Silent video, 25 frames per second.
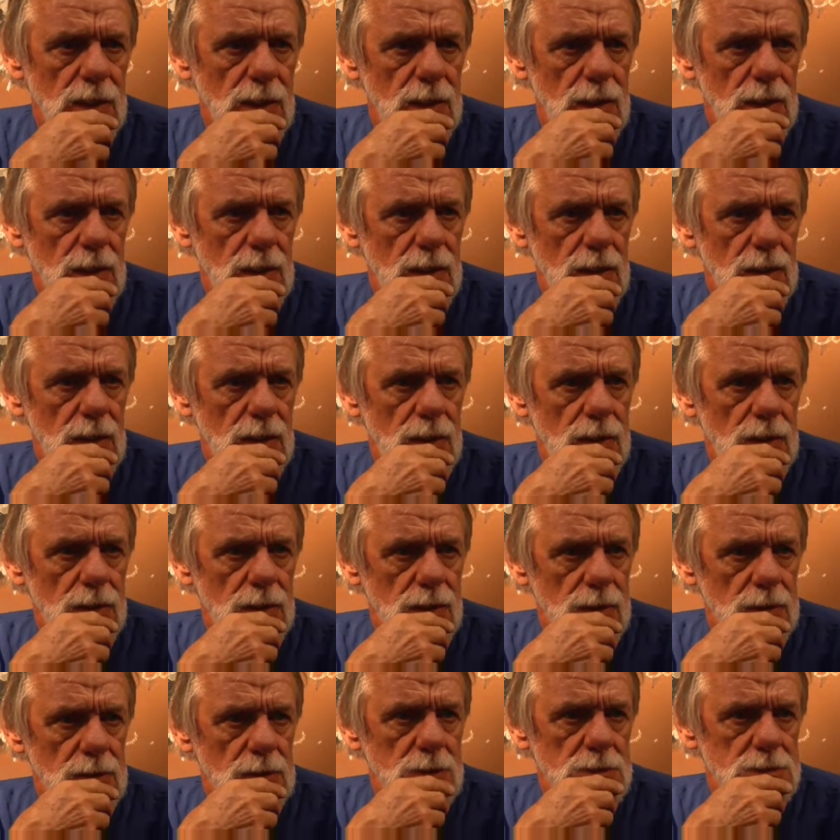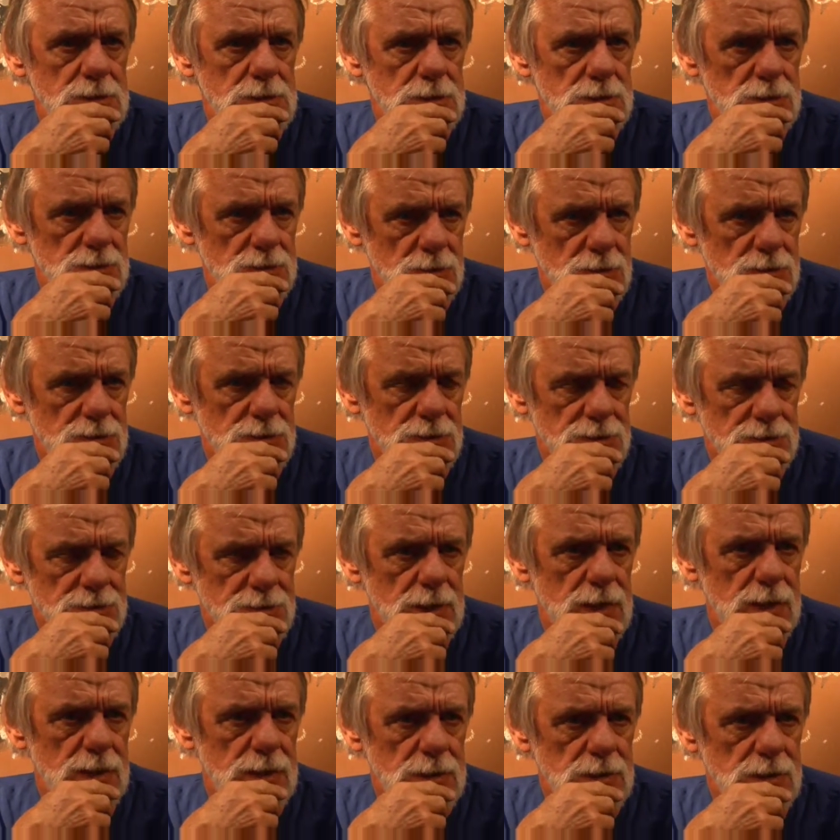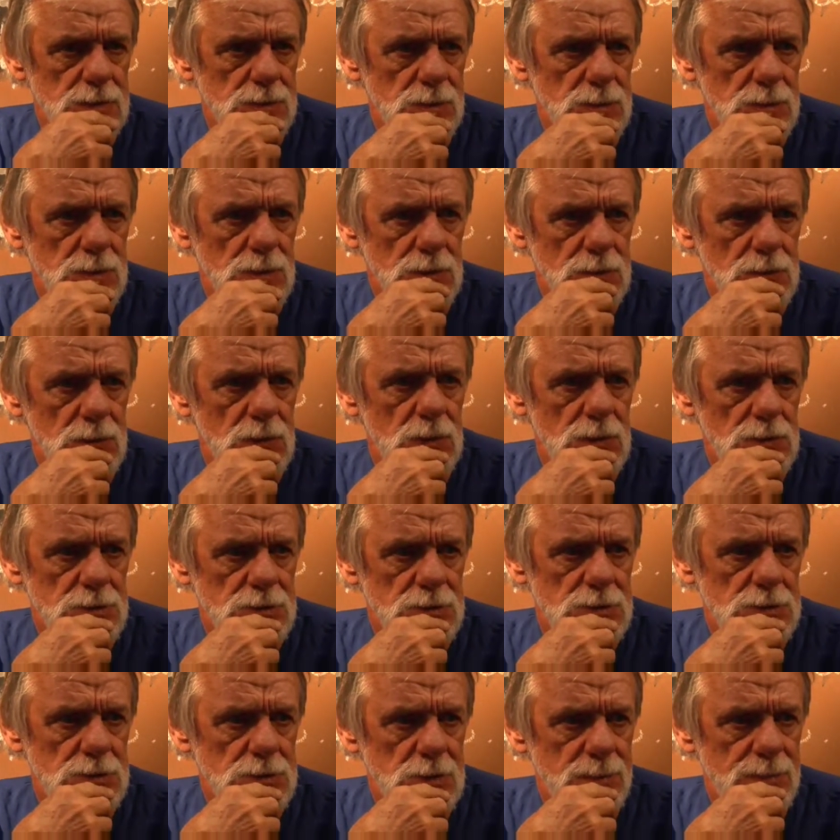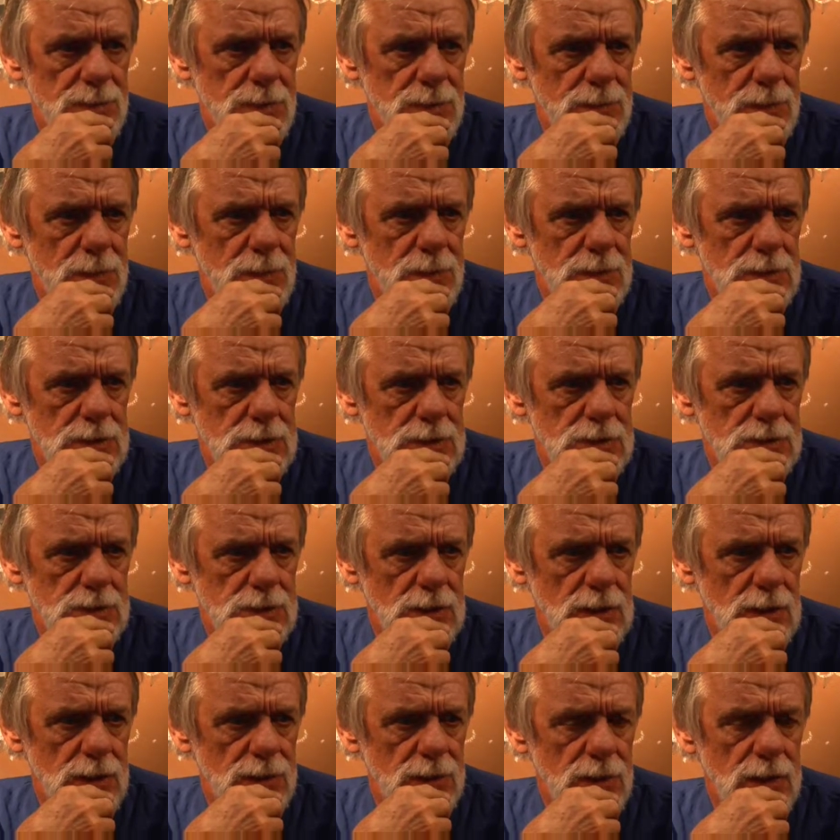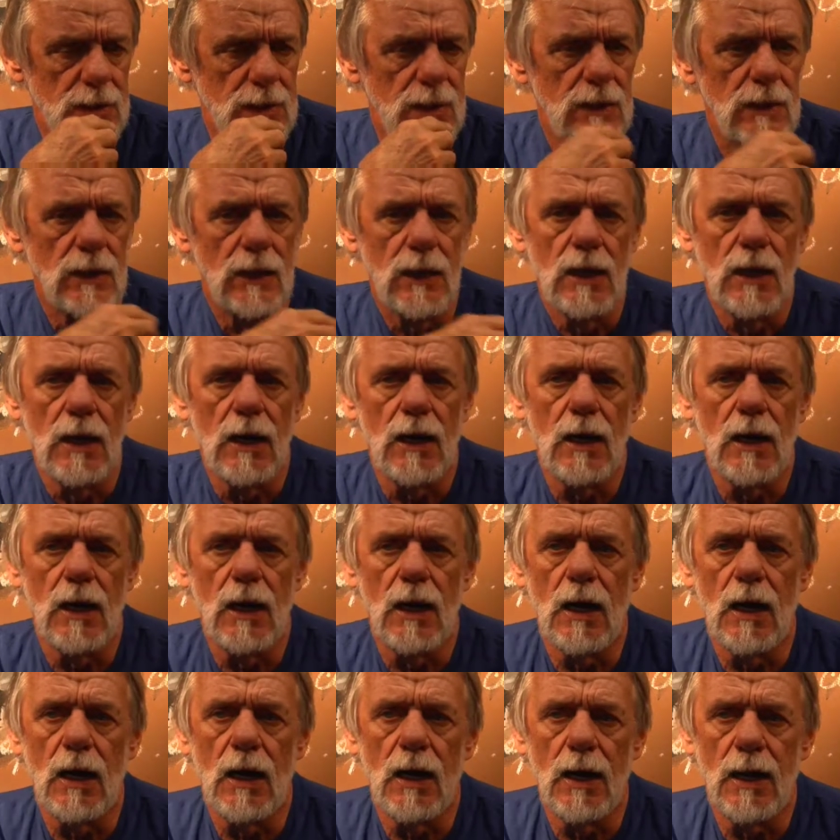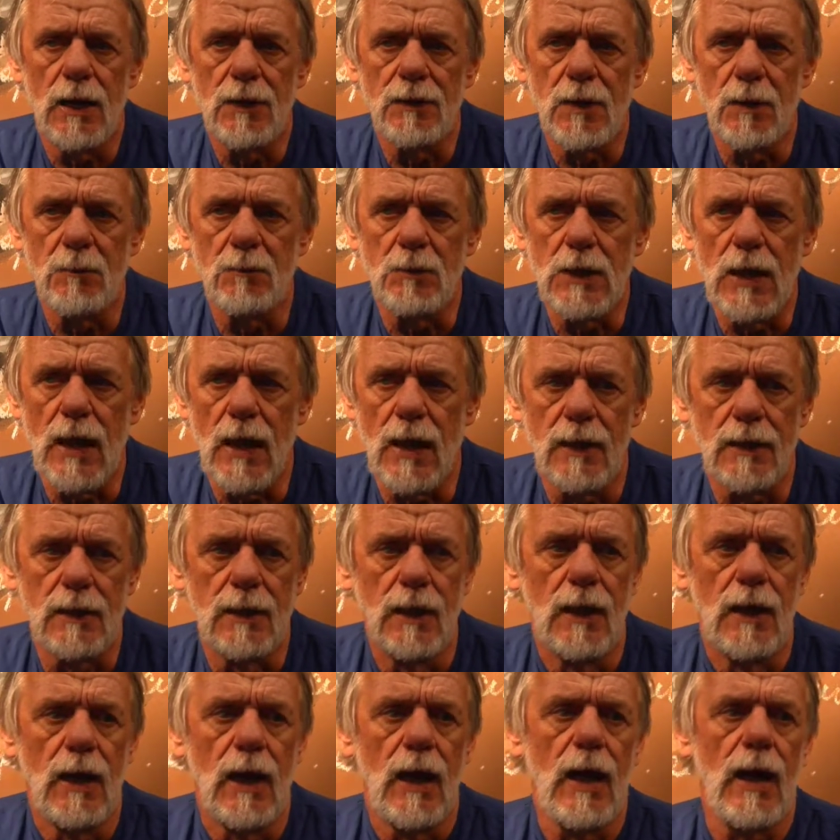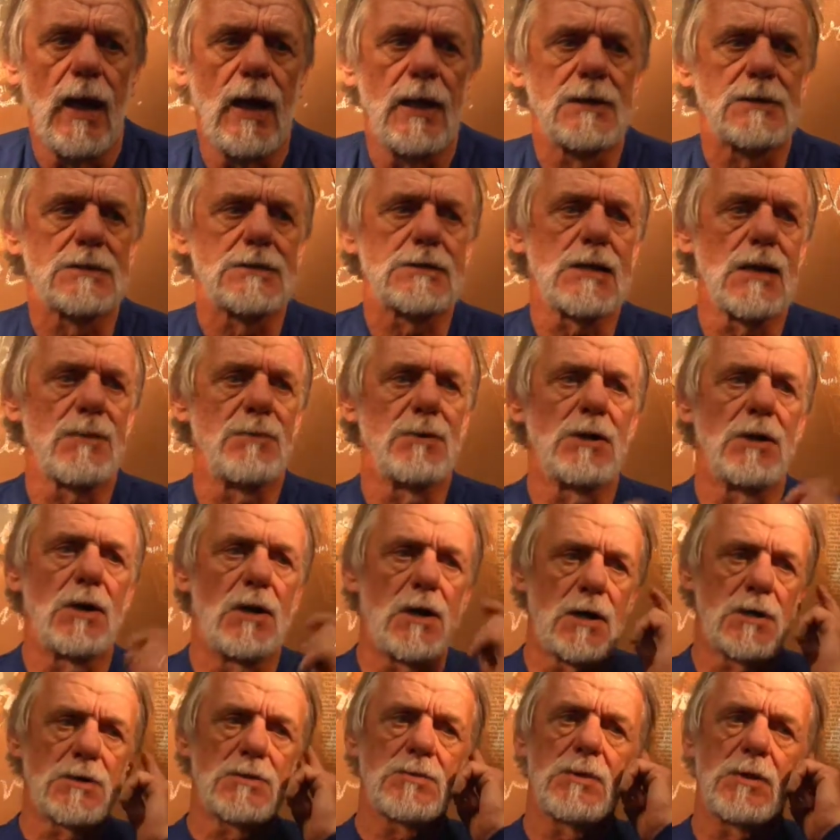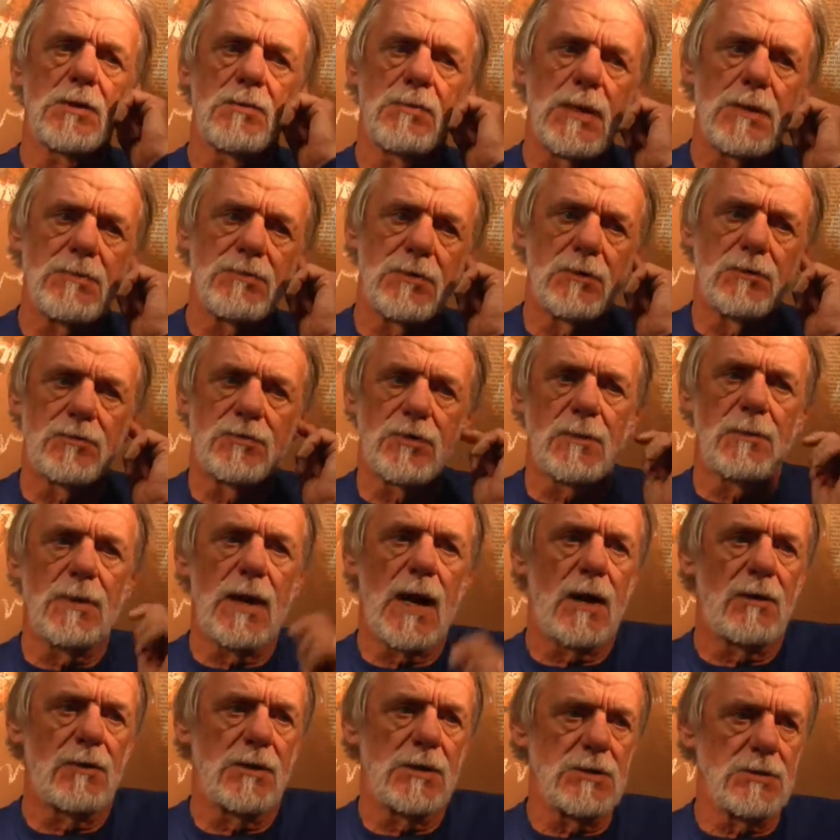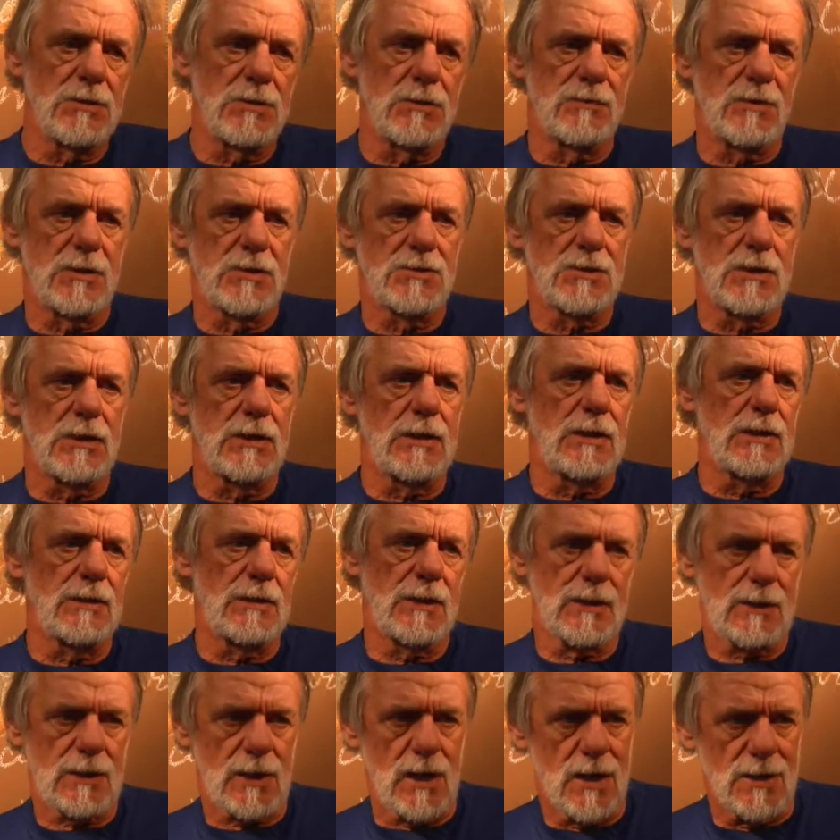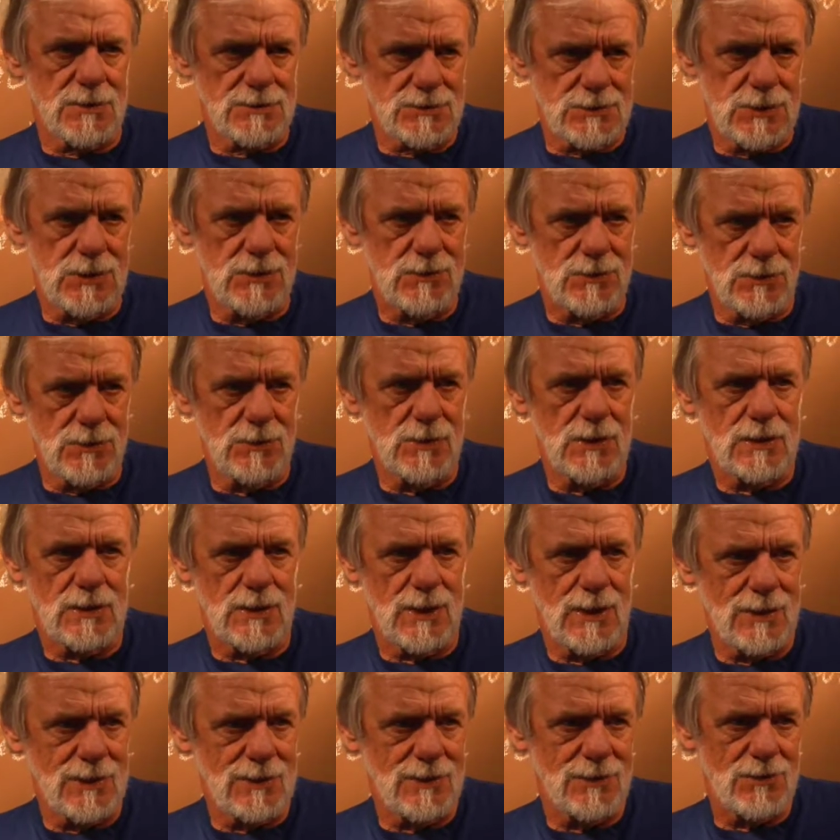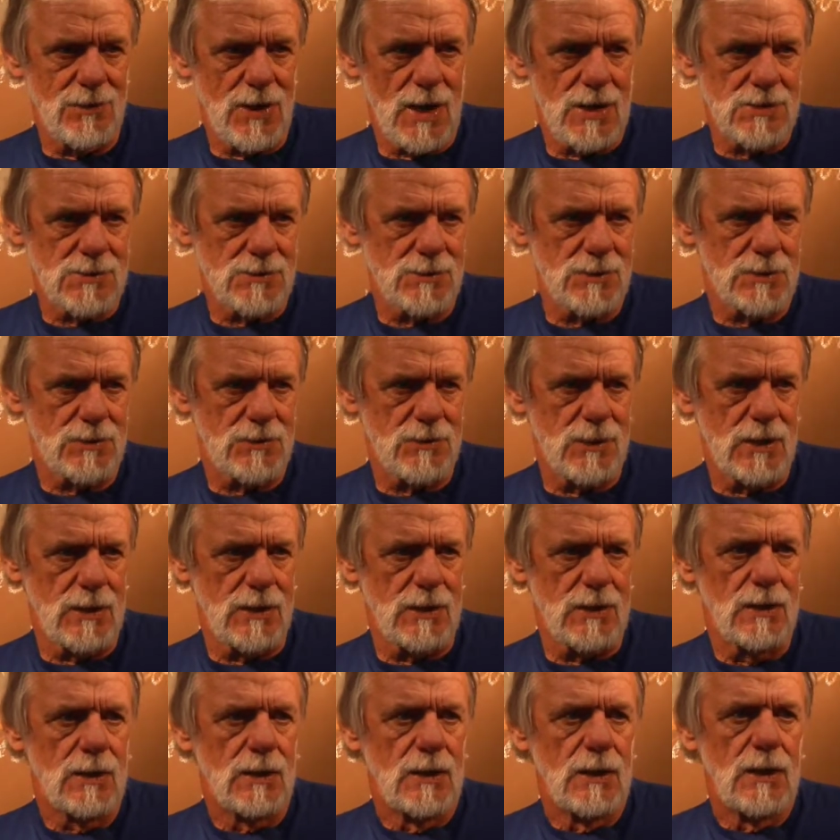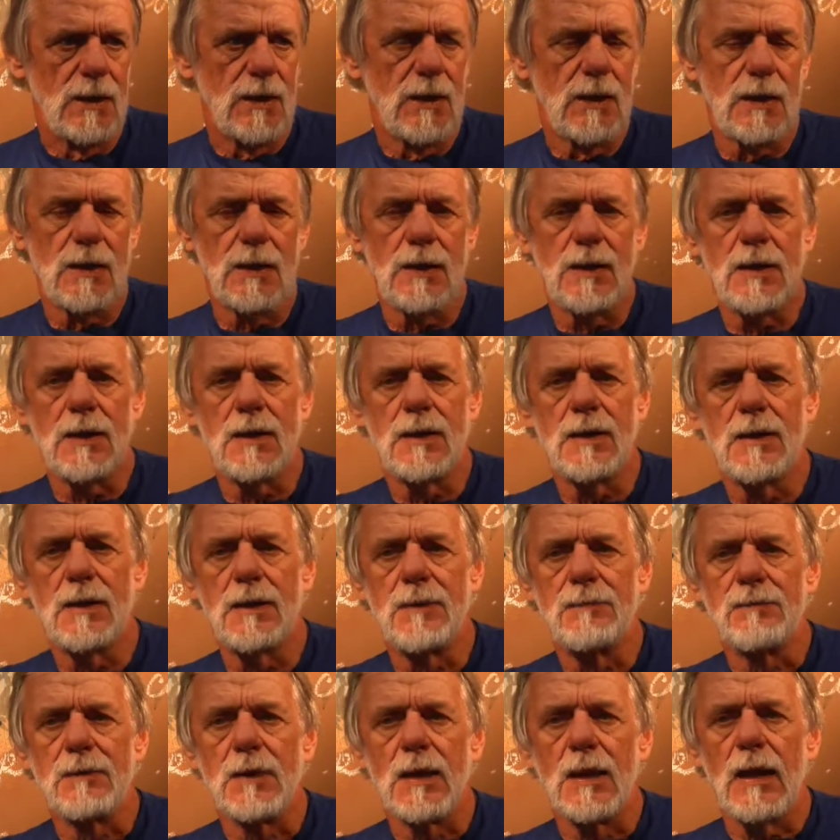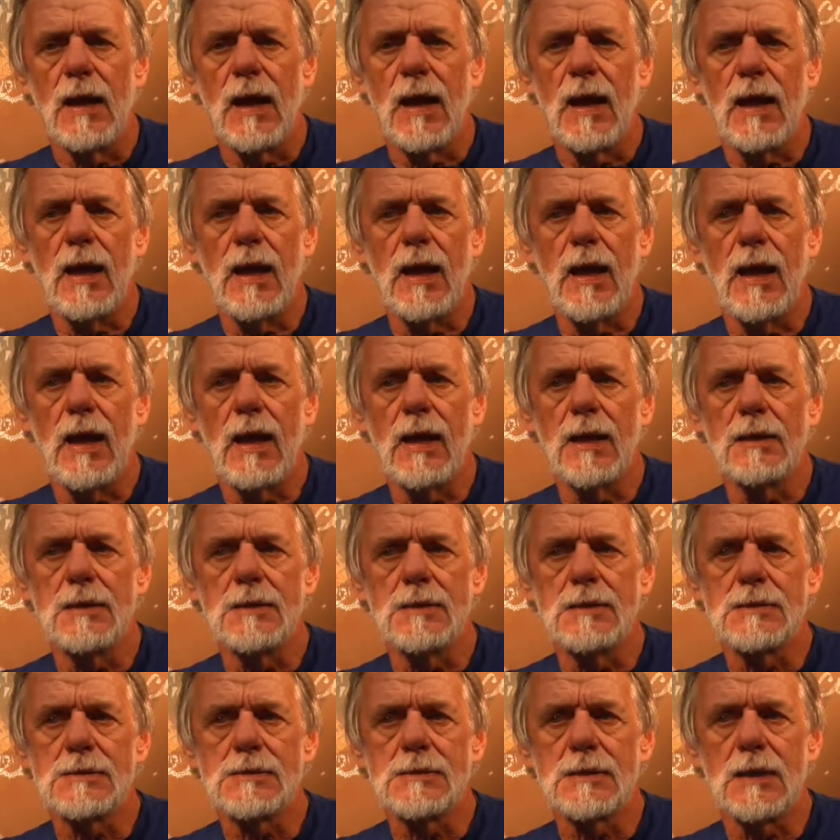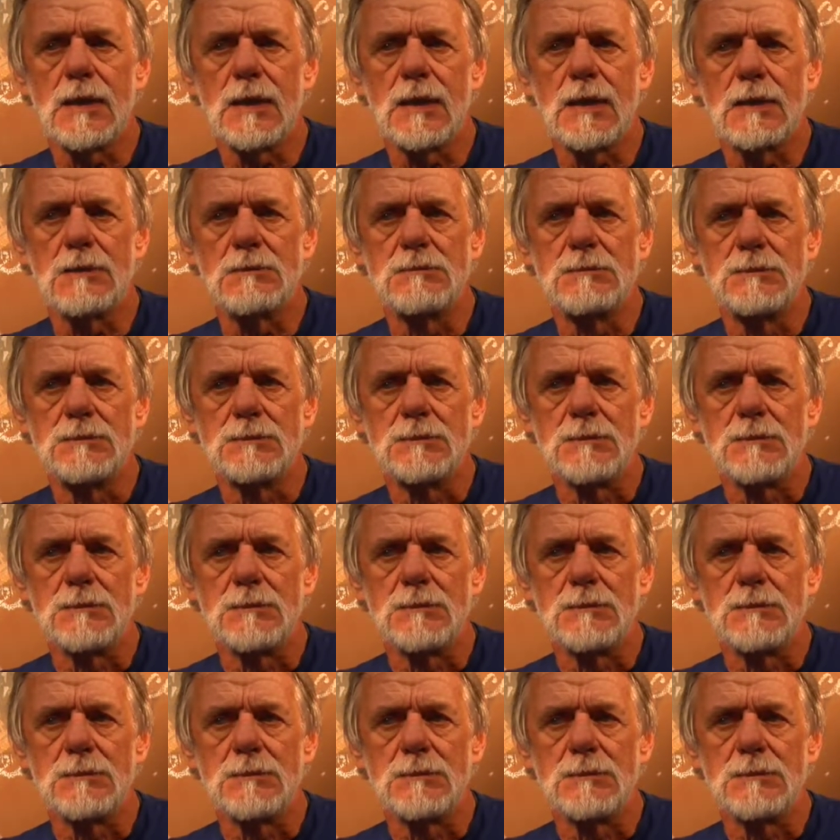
uh, English and social studies were the courses that people were teaching, I think. Uh, and then we had, had seminars with people from Howard University that constituted getting graduate credit. Uh, and uh,